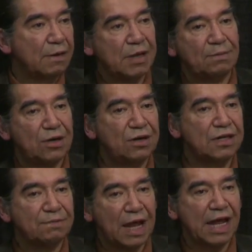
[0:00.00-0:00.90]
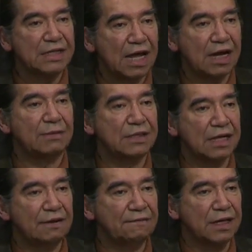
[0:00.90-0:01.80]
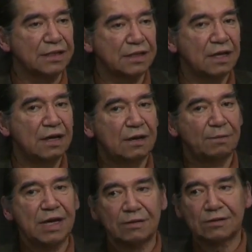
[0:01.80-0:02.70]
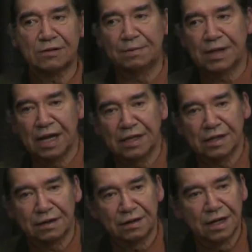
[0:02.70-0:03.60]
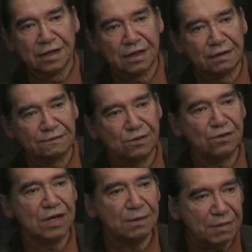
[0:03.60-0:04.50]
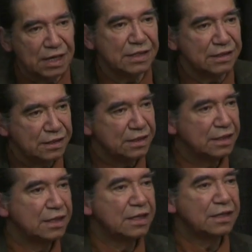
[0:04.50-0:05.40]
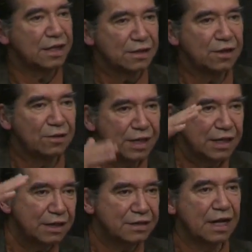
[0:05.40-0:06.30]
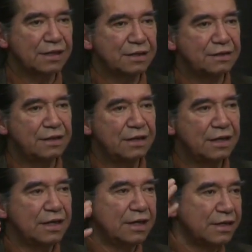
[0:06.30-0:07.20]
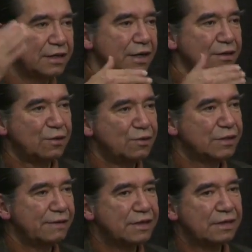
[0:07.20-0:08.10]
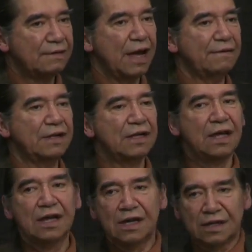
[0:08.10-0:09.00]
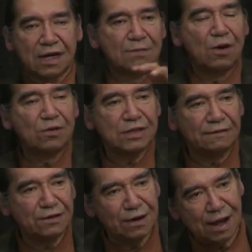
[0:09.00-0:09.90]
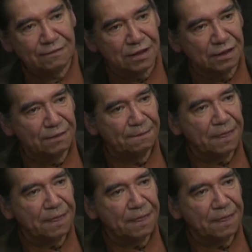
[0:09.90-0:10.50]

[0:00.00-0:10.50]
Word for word: from the birds, plants, animals, and fish to be able to obtain their, their food and medicine, their shelter, their tools of survival, their modes of travel.